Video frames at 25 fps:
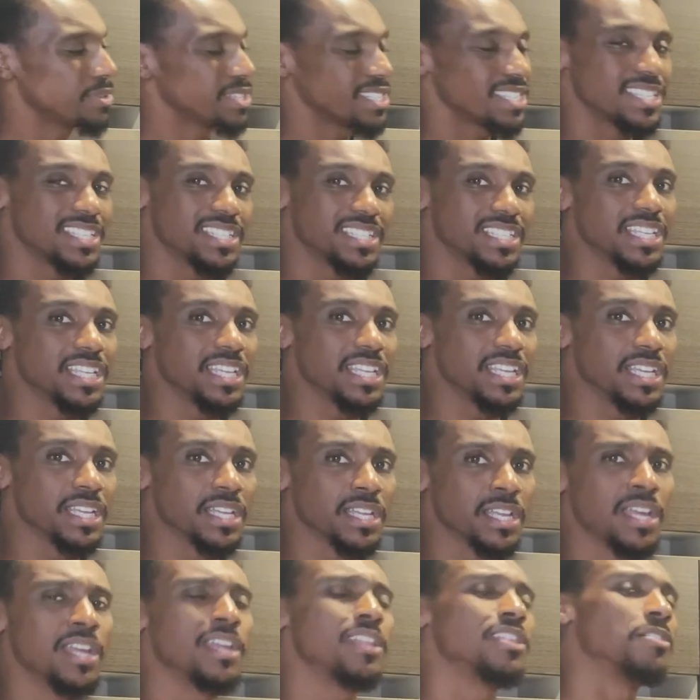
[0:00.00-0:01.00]
to see
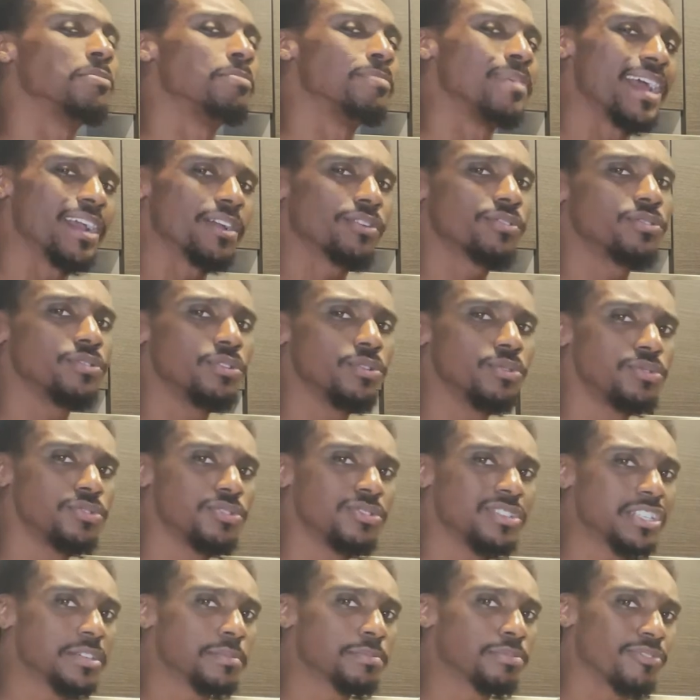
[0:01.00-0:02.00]
the
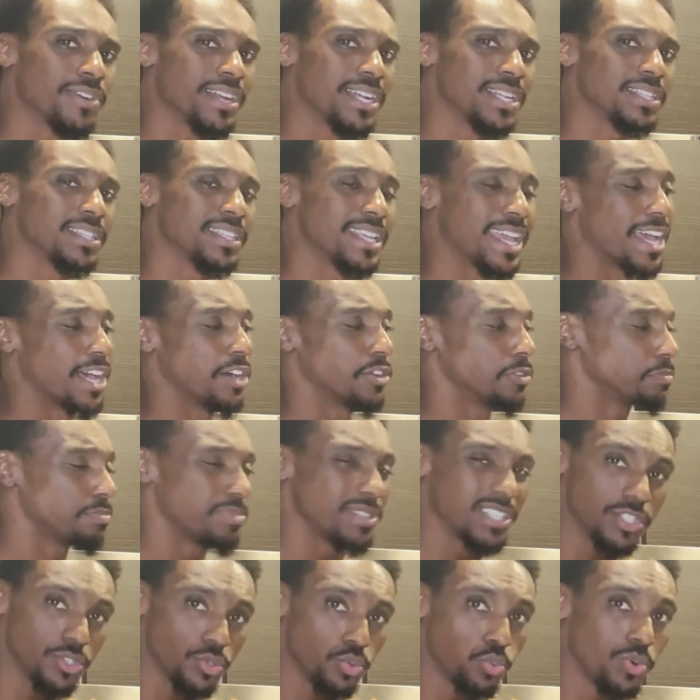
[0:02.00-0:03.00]
macronutrient breakdown
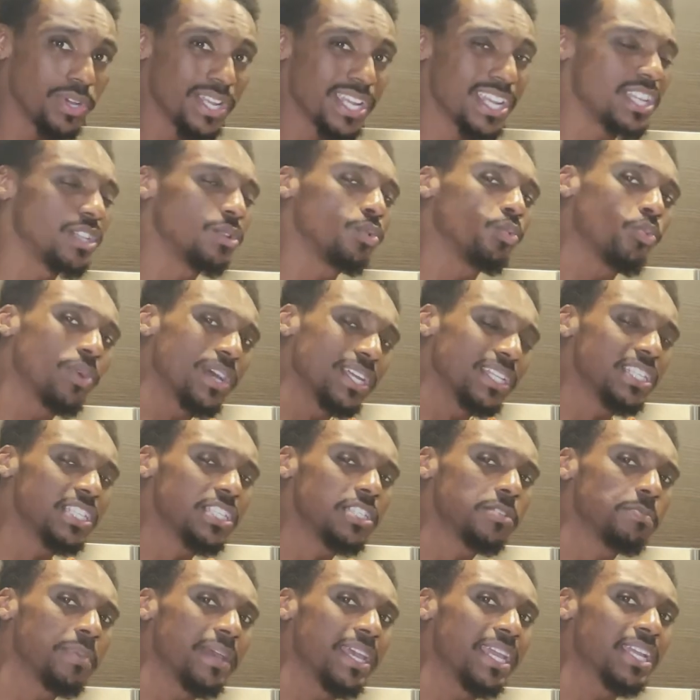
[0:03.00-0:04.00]
between
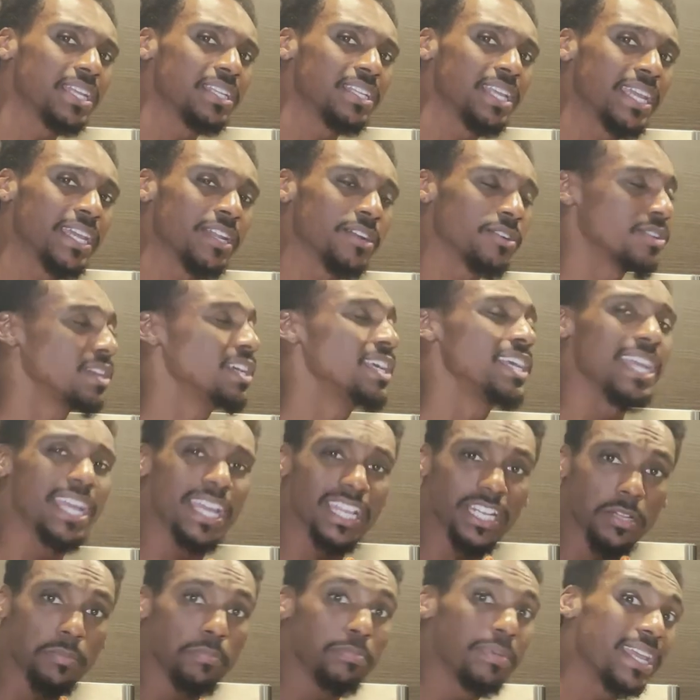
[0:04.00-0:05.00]
Wendy's Baconator
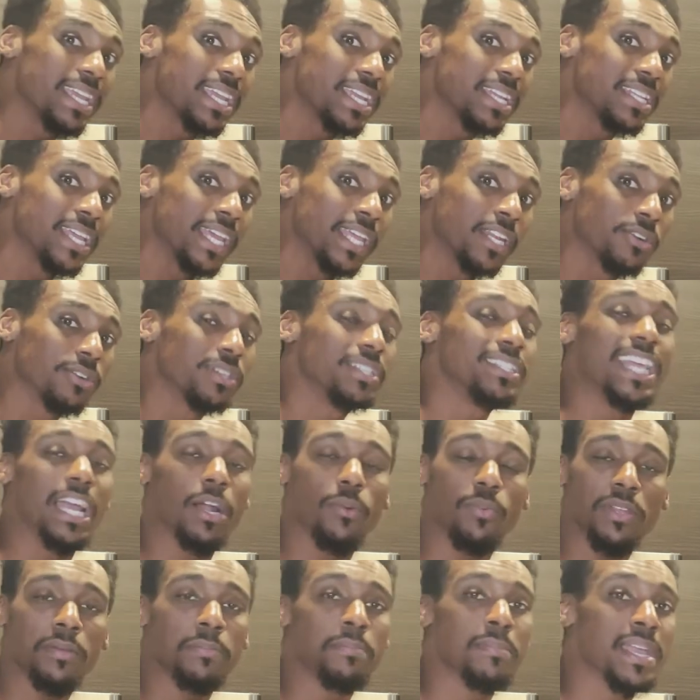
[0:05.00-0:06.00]
and the Baconator that
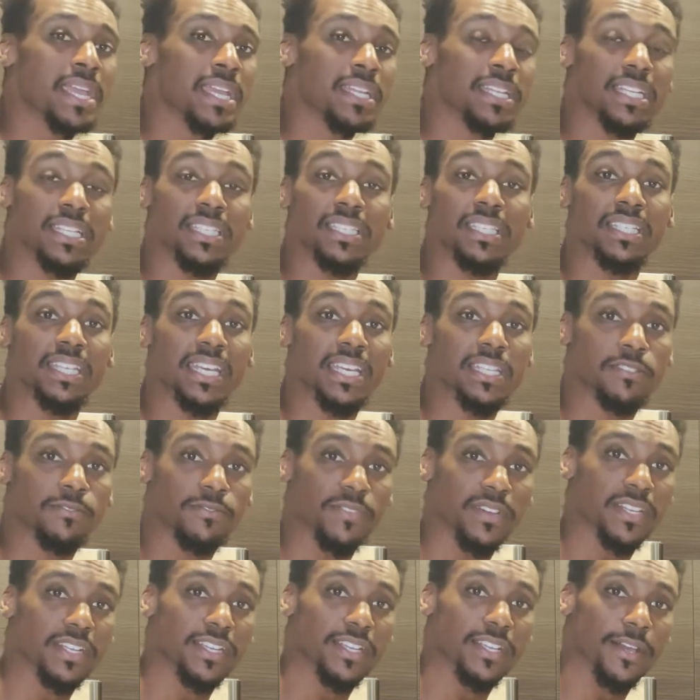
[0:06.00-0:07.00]
we made in today's
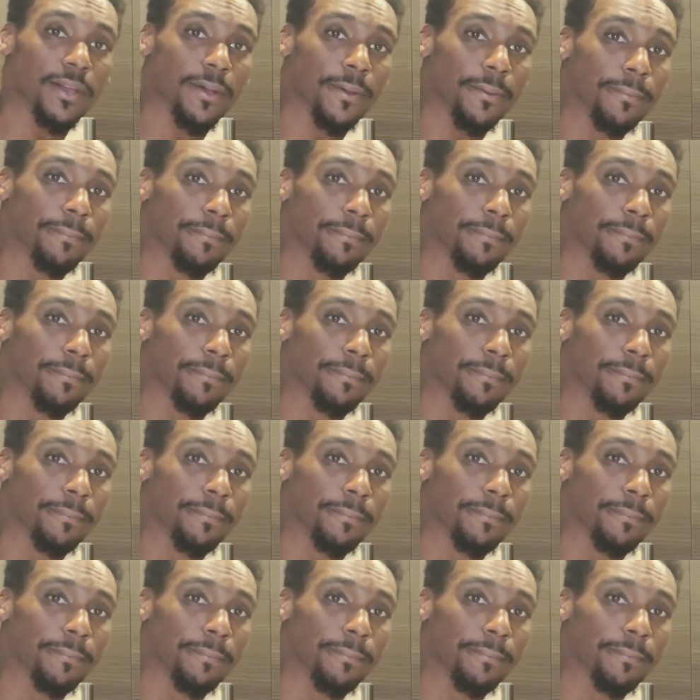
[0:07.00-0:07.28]
video.